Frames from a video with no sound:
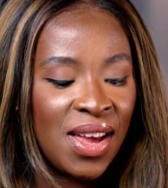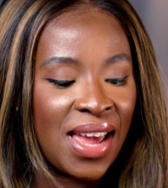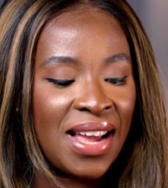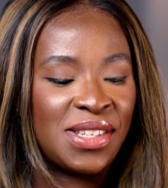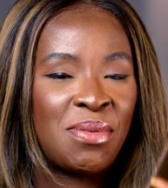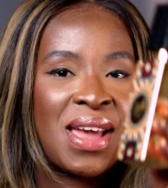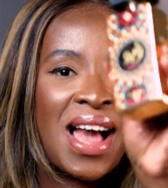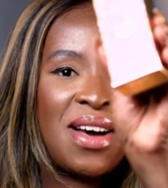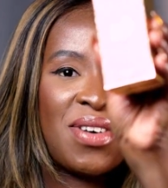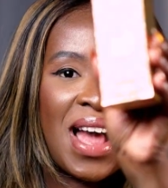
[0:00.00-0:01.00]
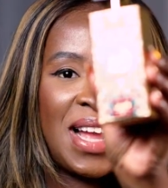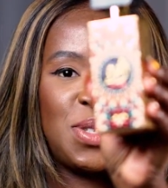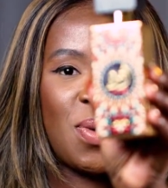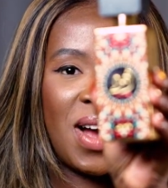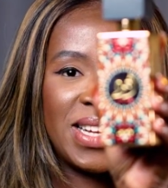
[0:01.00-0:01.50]
Okay, so we have
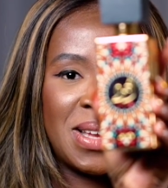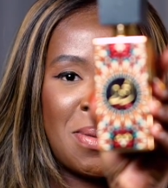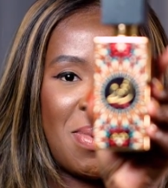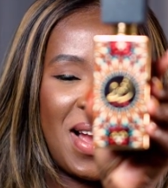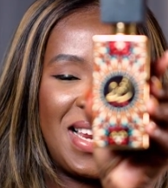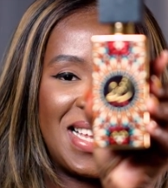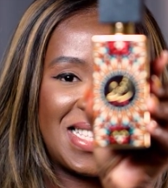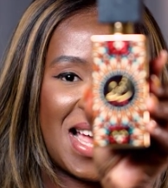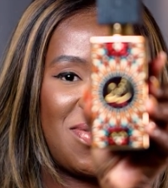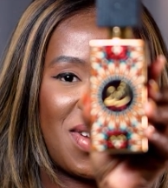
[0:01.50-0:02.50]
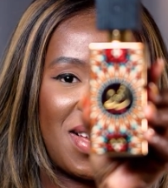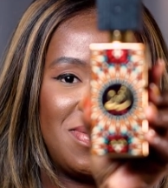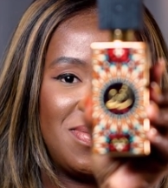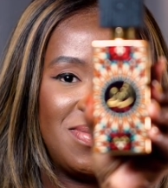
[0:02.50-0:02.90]
AJWAD by Lattafa,